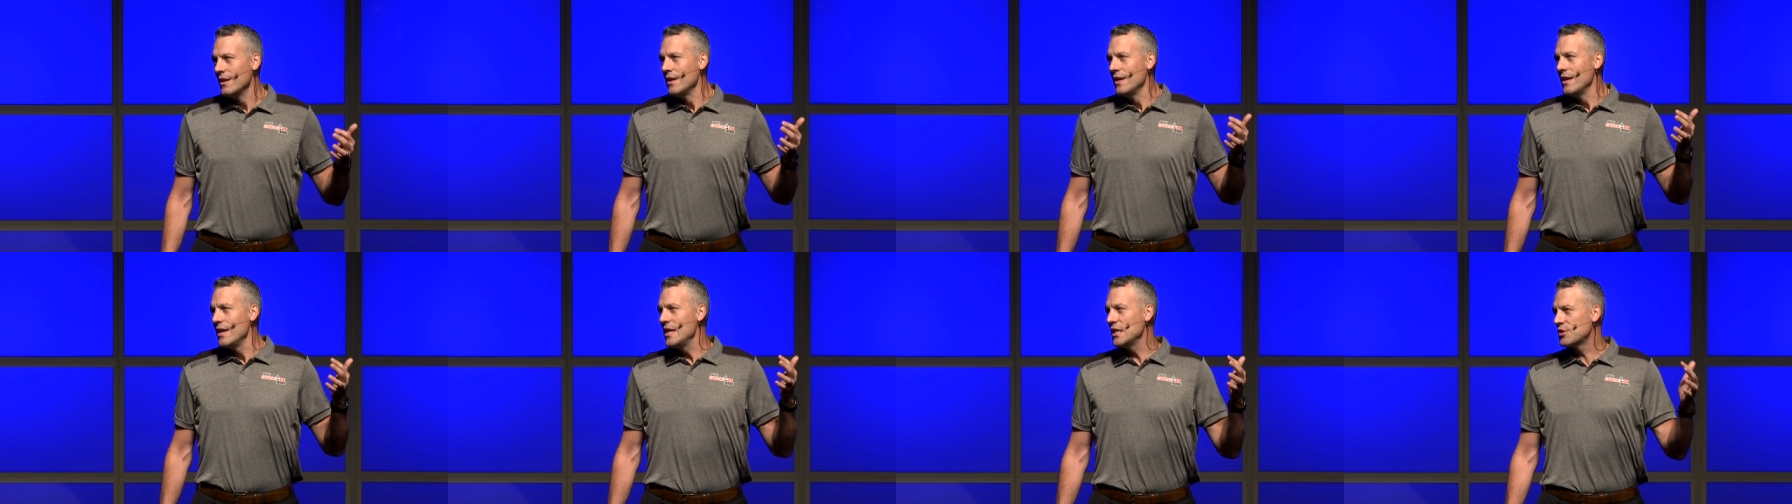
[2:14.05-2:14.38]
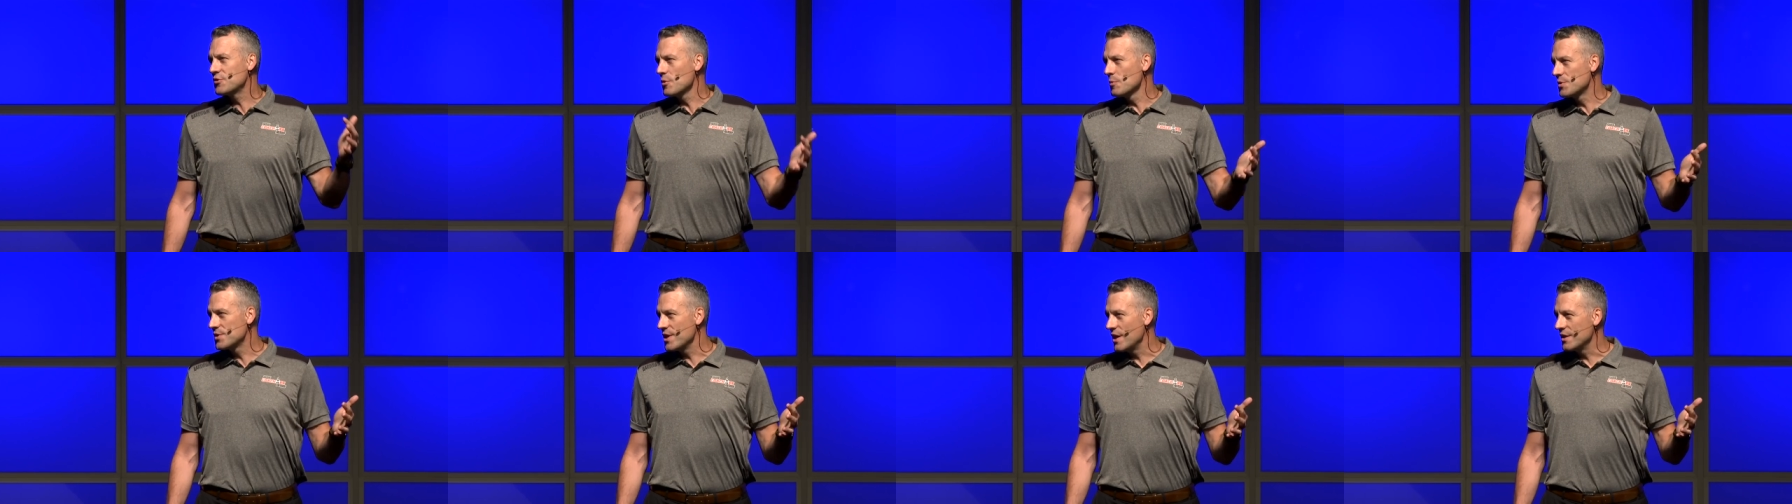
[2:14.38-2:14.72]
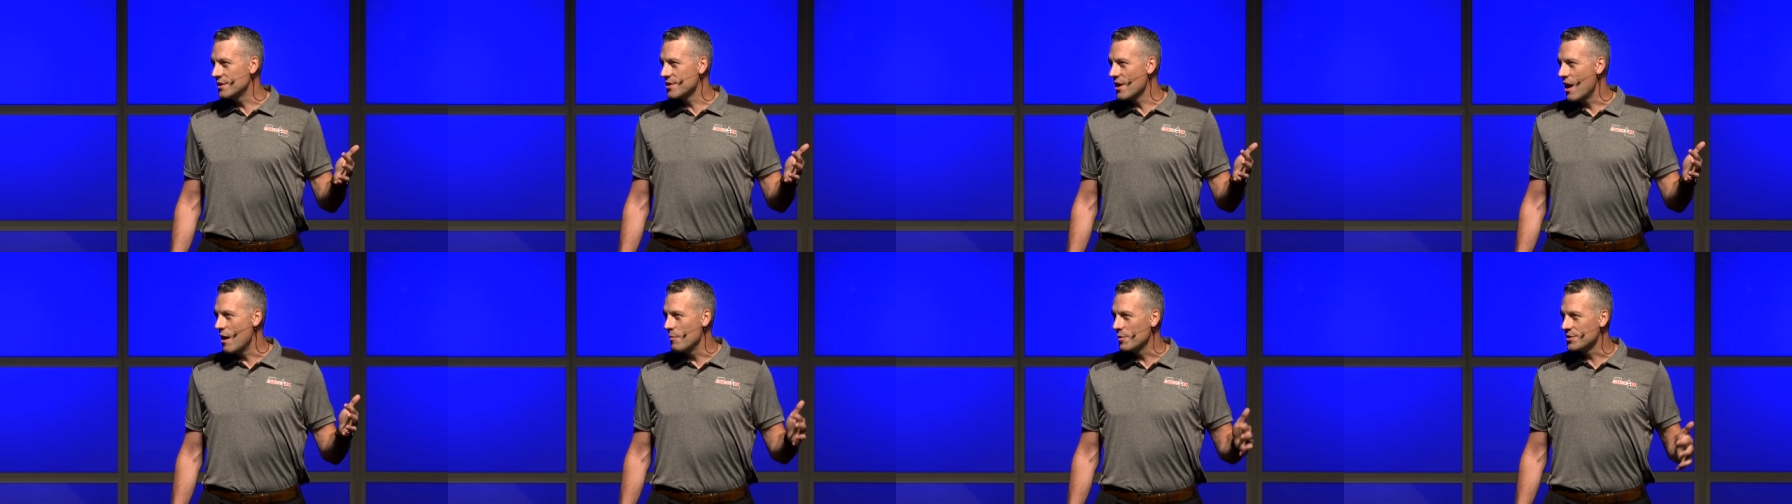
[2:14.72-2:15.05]
He's from St.
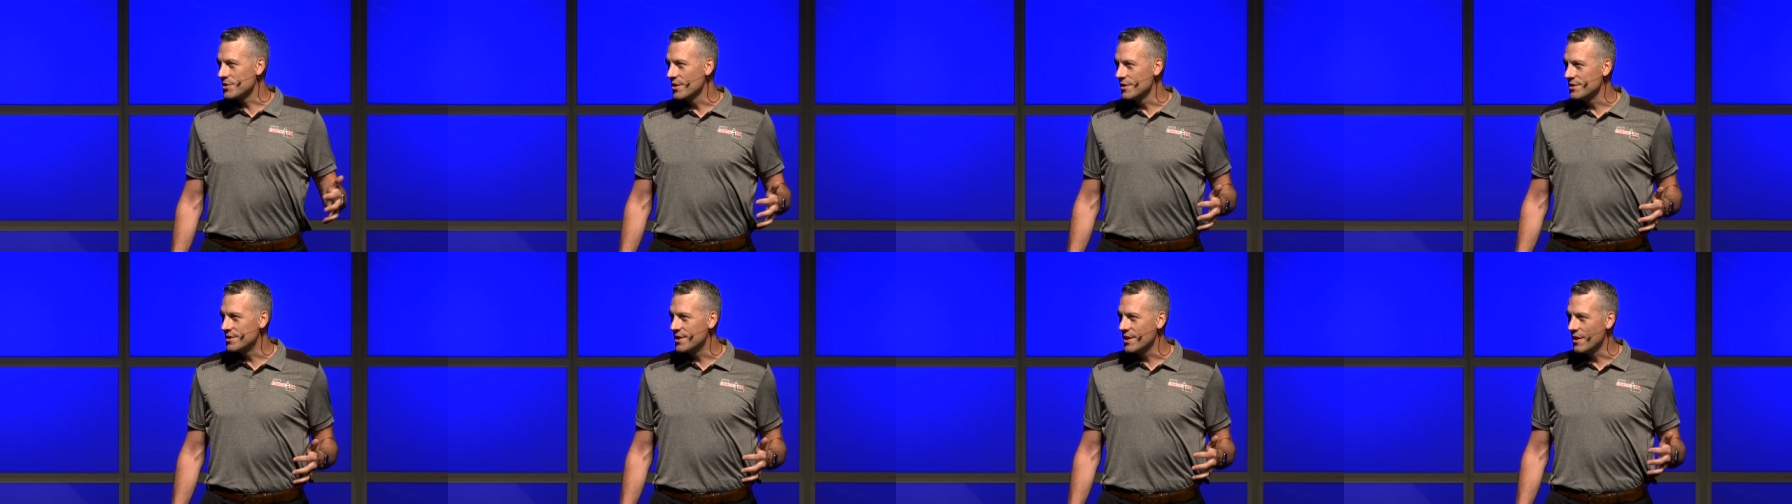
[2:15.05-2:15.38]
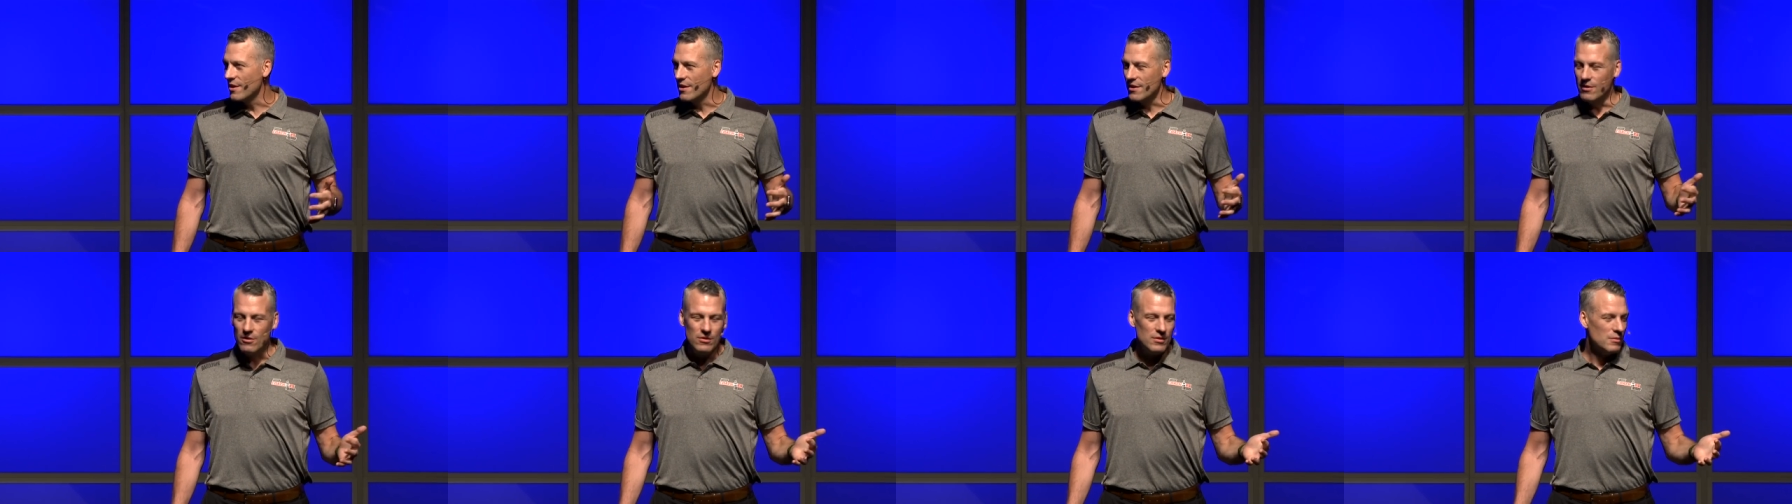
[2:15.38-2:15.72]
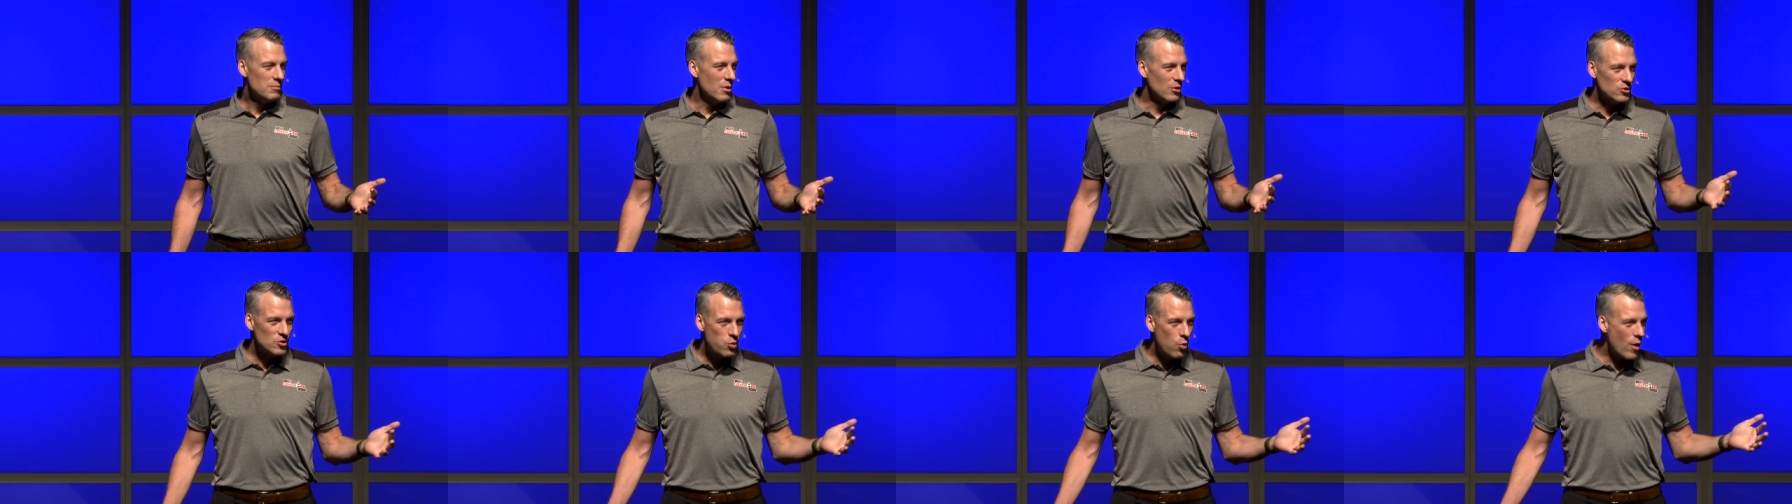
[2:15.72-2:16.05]
Thomas, Ontario,
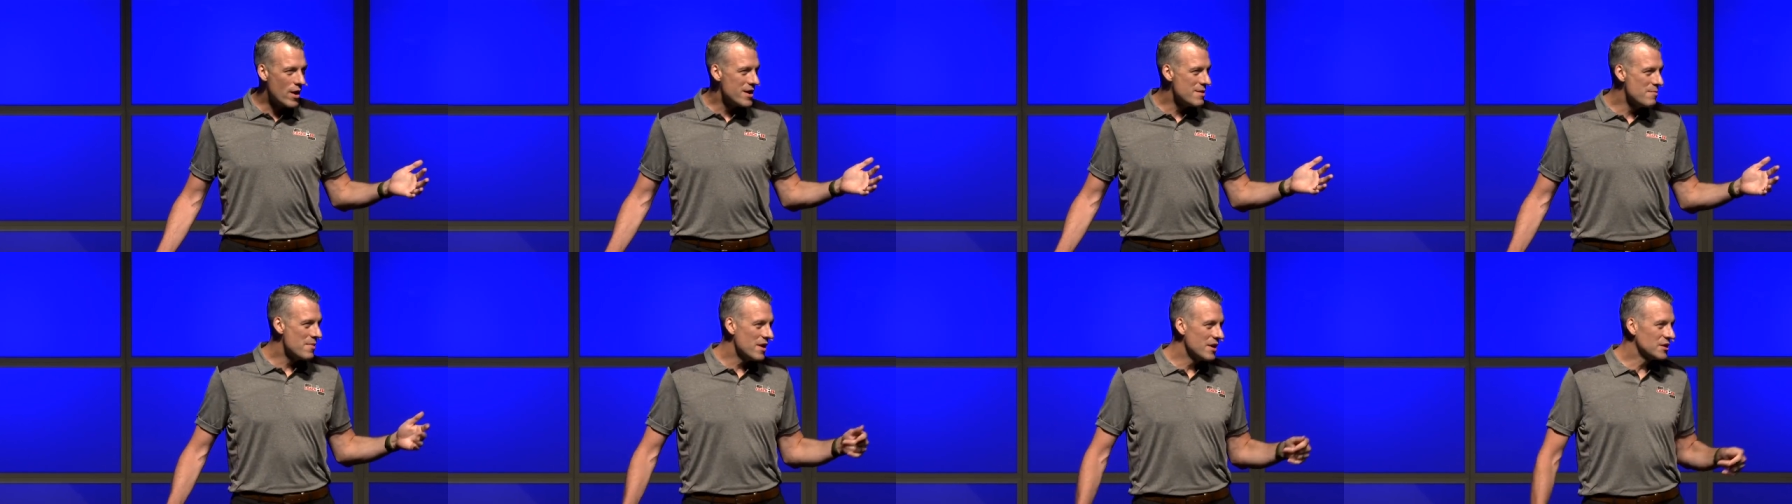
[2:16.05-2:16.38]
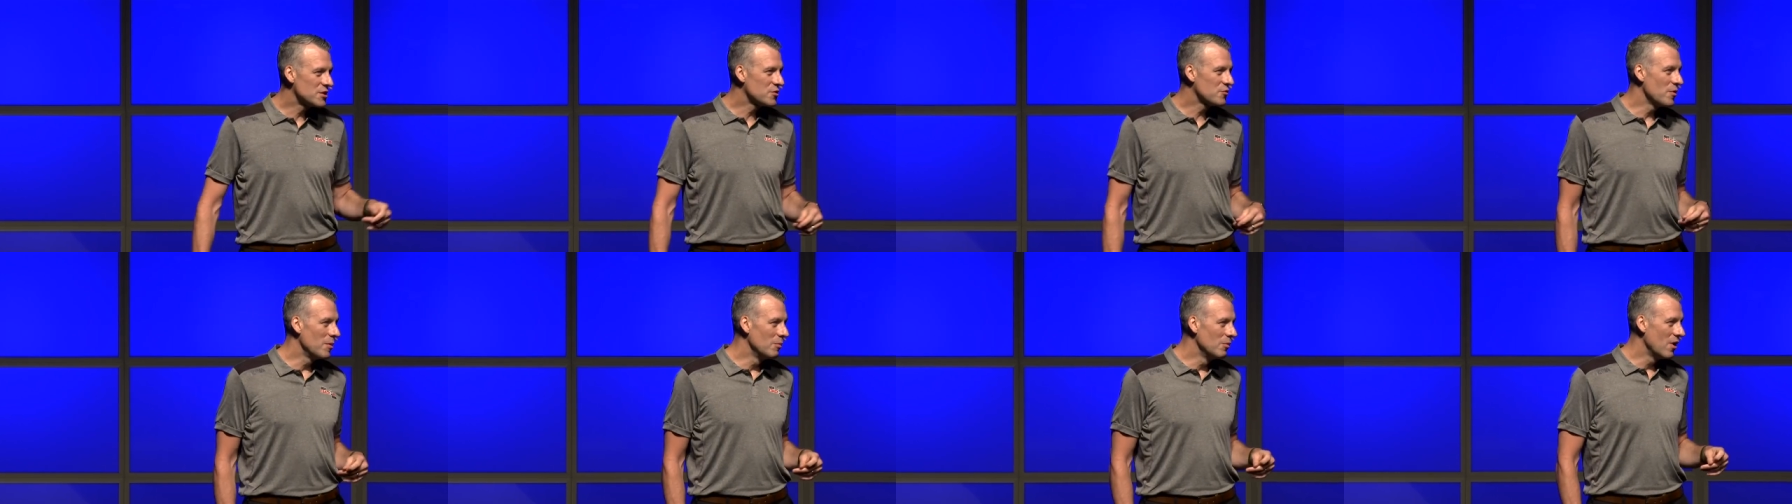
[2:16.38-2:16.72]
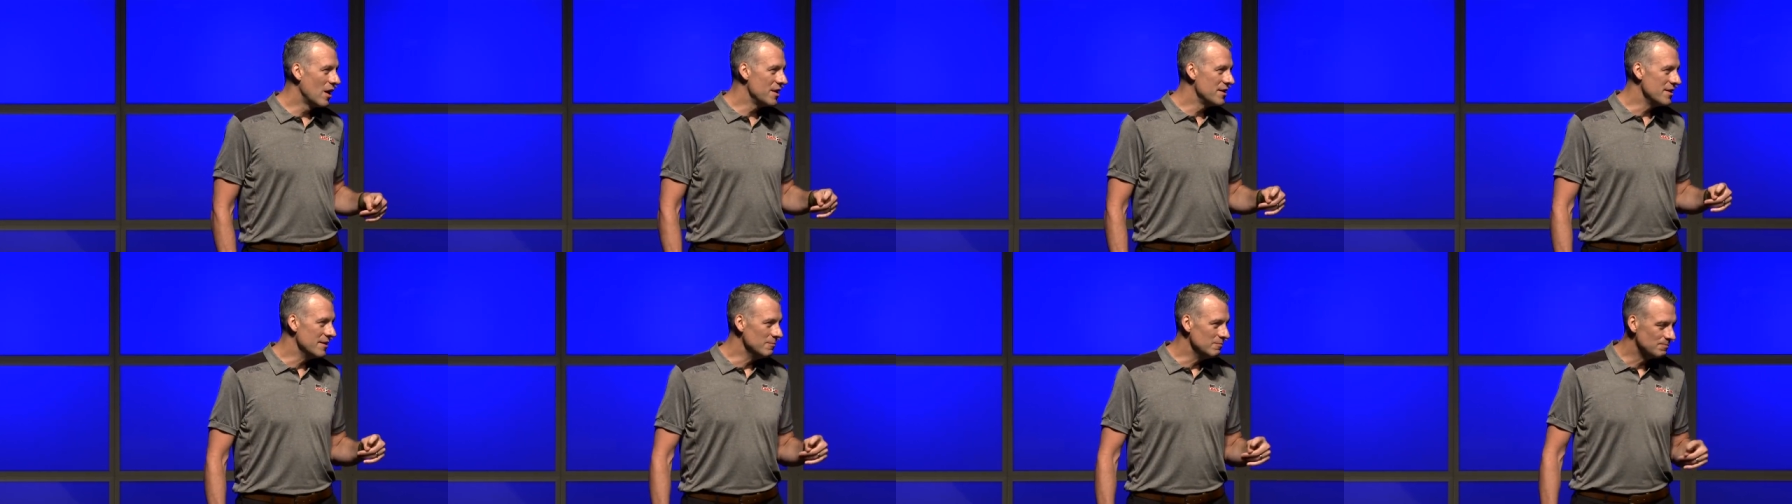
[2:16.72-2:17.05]
about 20 minutes from
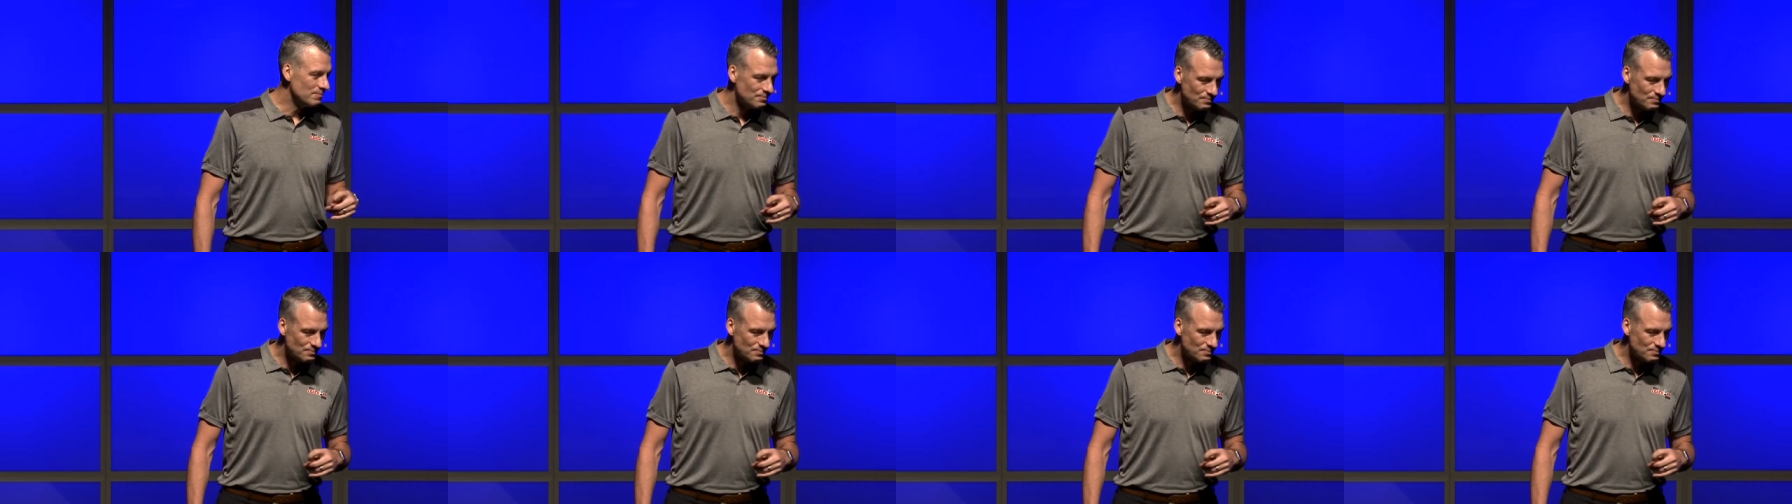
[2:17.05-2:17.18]
London.